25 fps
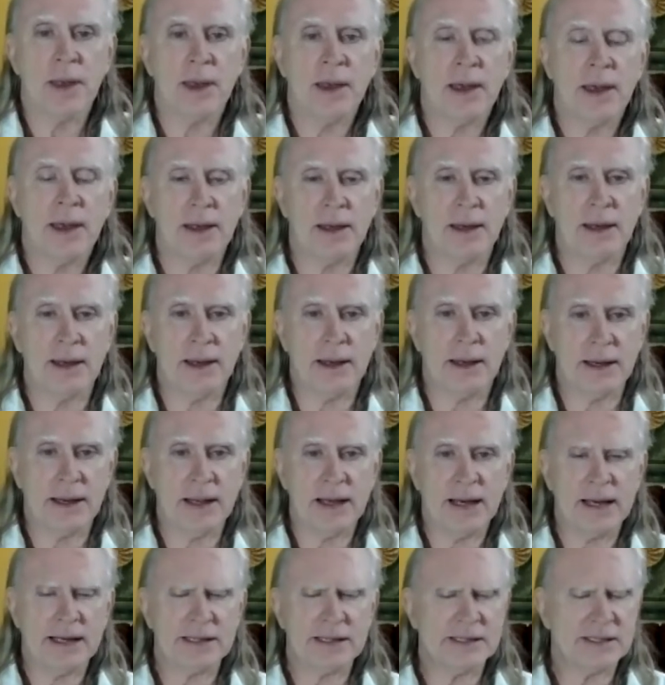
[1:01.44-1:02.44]
And
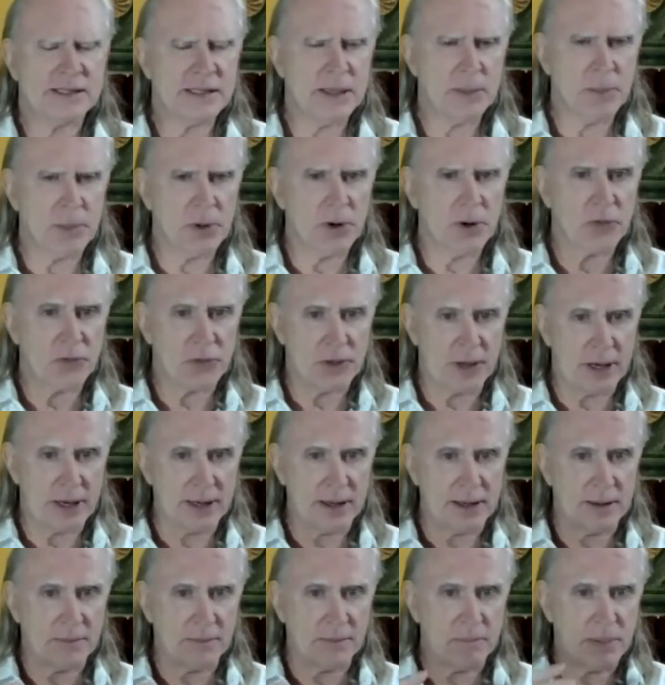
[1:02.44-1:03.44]
a similar
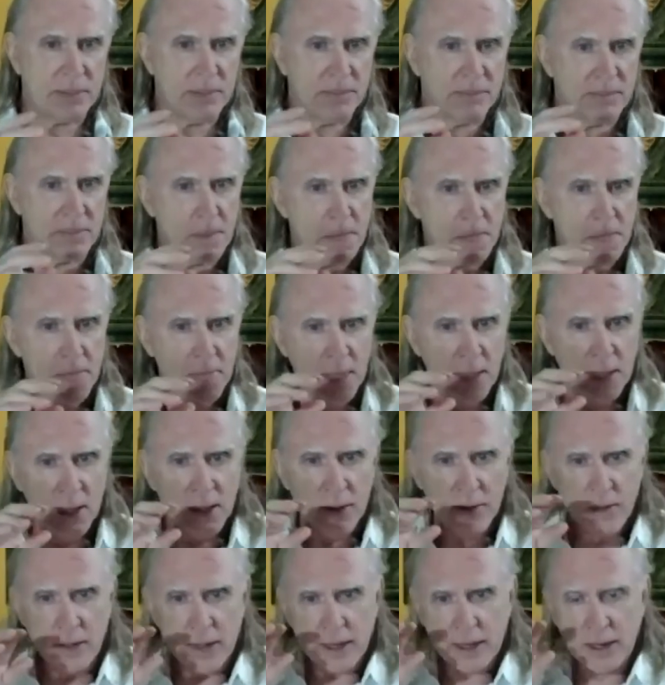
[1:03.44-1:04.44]
thing
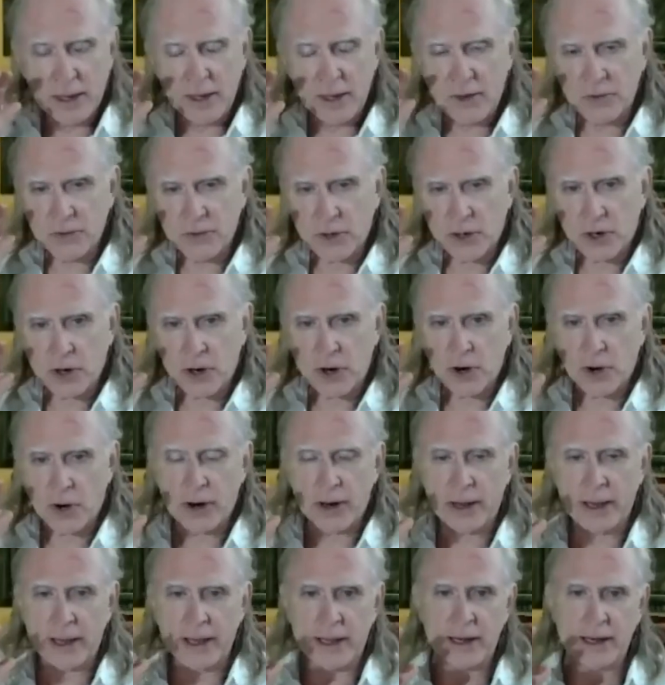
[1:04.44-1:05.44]
is
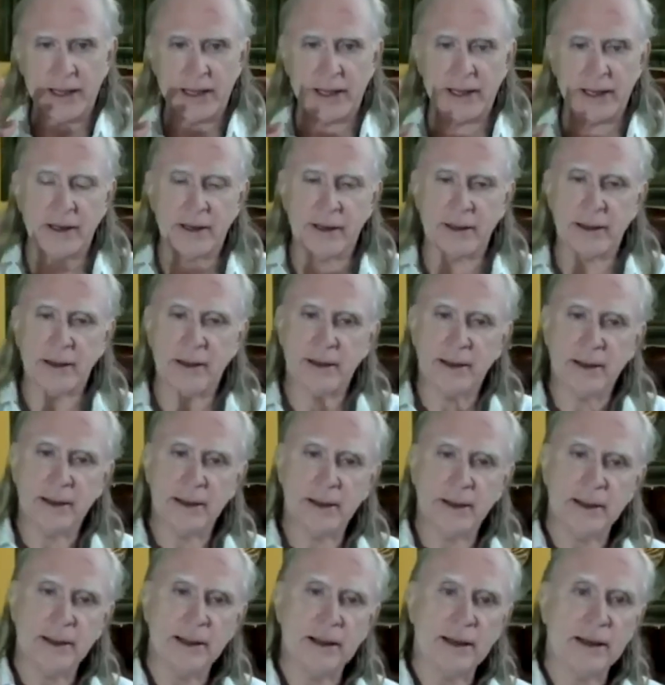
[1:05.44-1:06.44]
occurring in a,
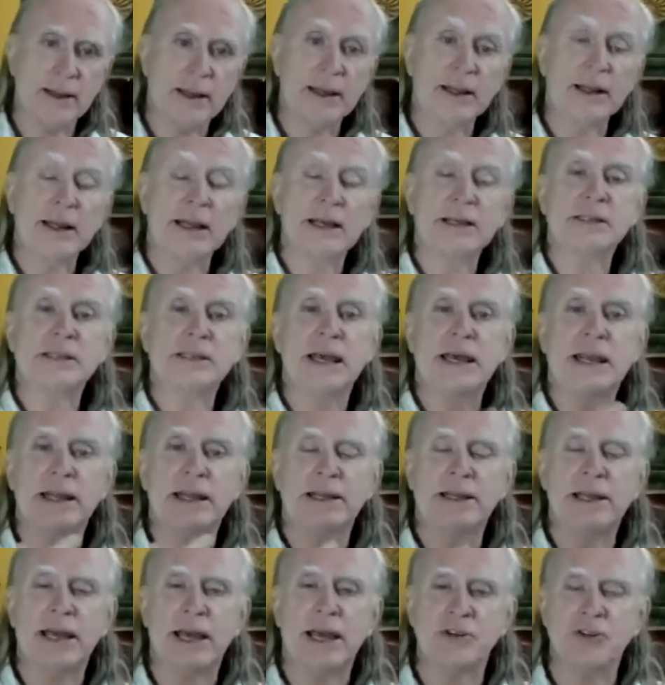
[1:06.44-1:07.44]
let's say in
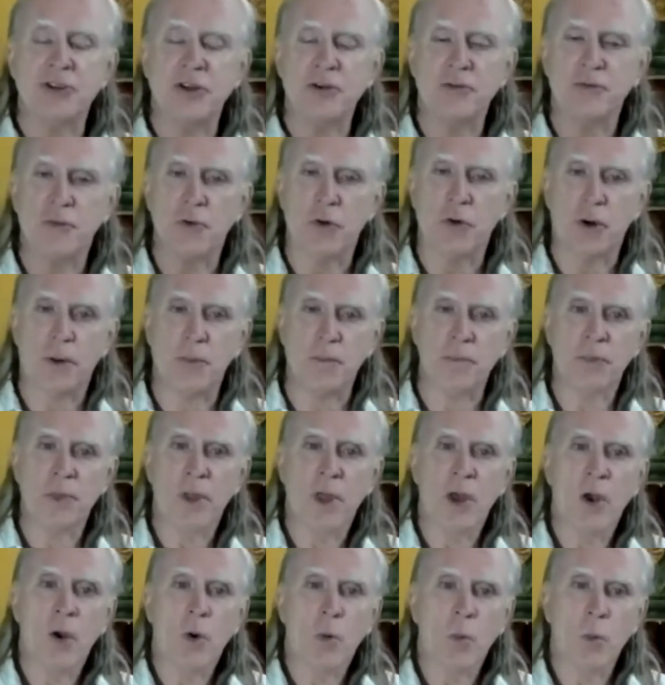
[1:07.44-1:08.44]
a Taiji form,
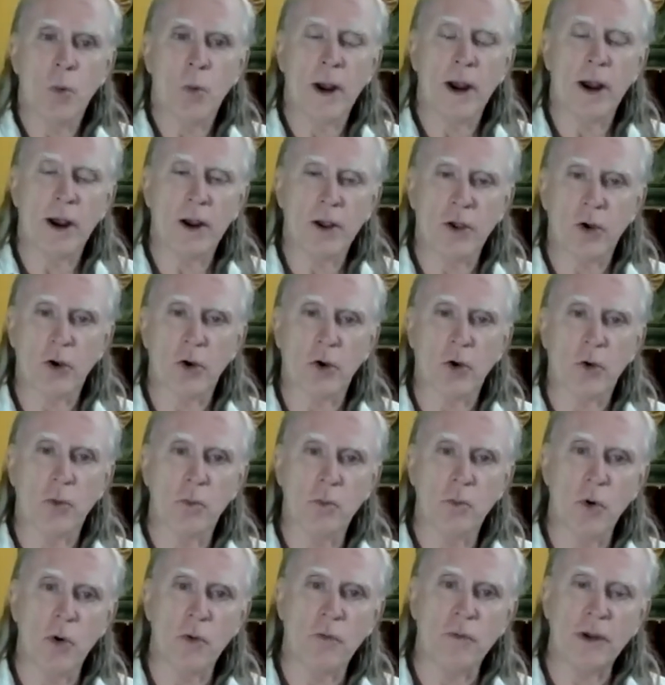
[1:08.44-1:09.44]
where you're
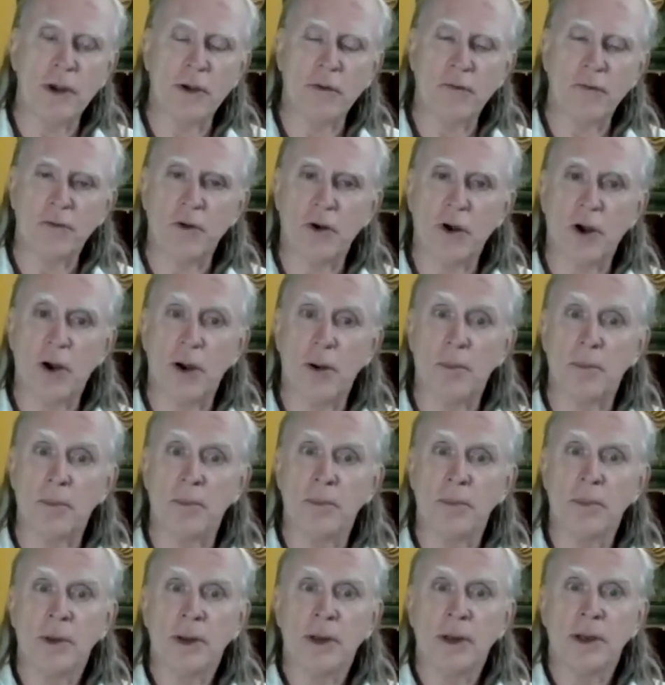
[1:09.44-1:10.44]
moving
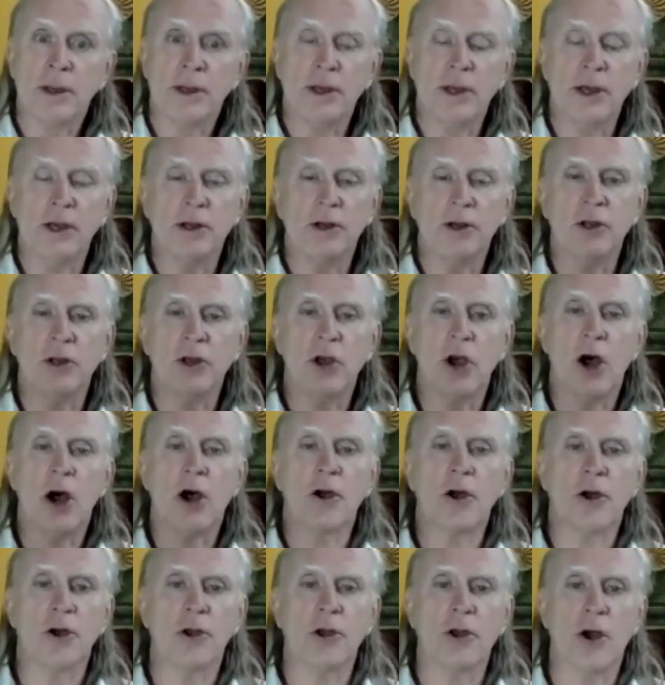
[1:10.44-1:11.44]
from yin to
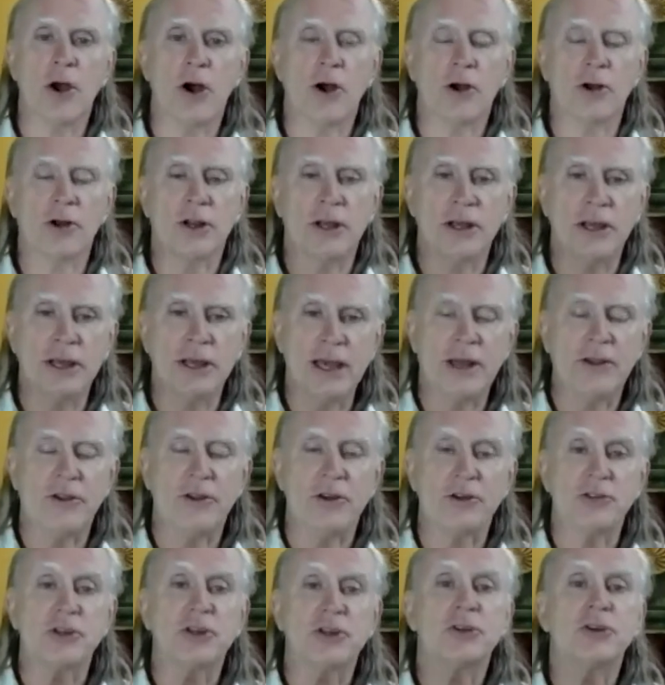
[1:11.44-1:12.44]
yang or yang to yin.
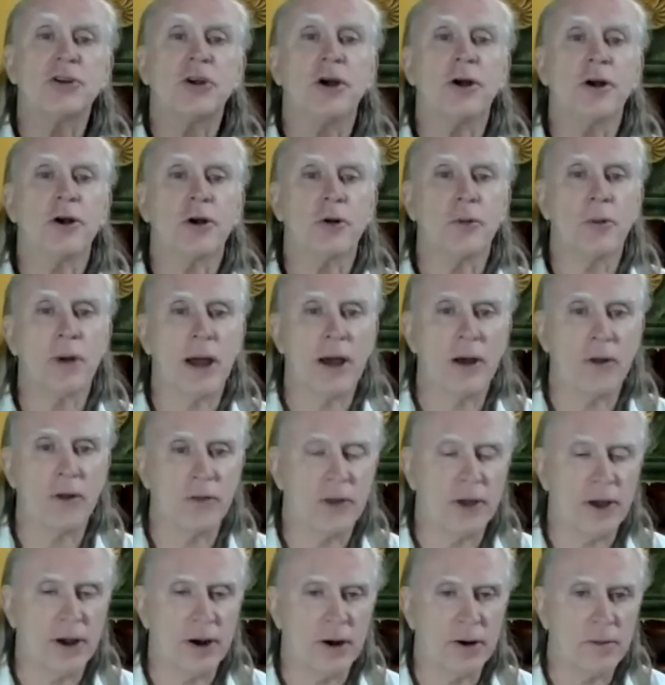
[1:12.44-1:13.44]
There's a turnaround
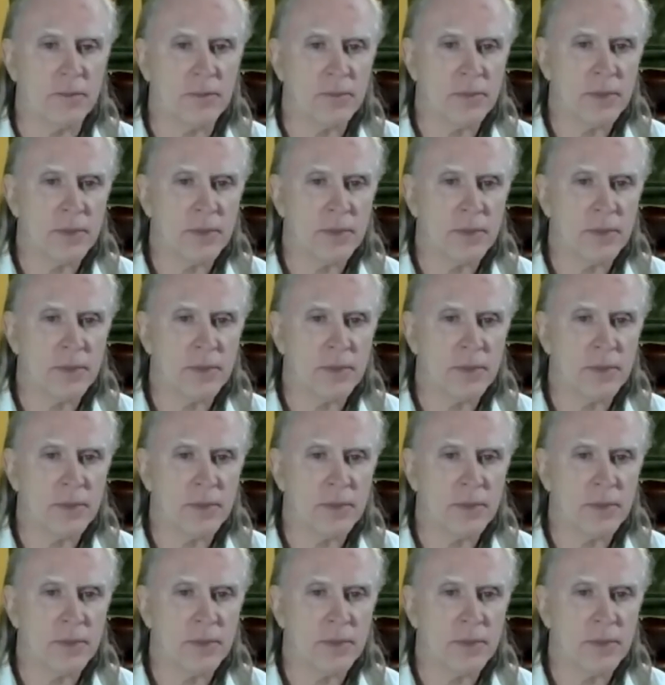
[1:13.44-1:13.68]
there.